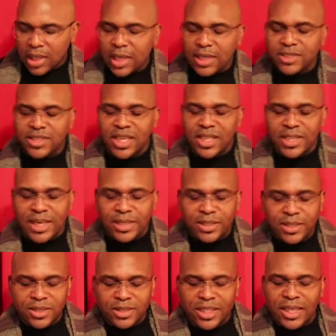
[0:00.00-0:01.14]
I say that
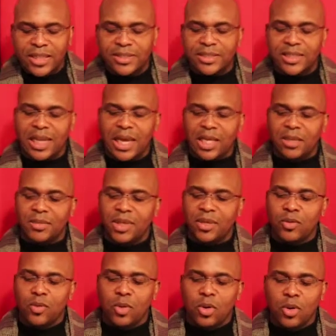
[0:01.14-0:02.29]
to say
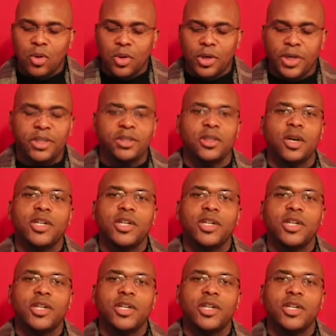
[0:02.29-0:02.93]
Solomon warns,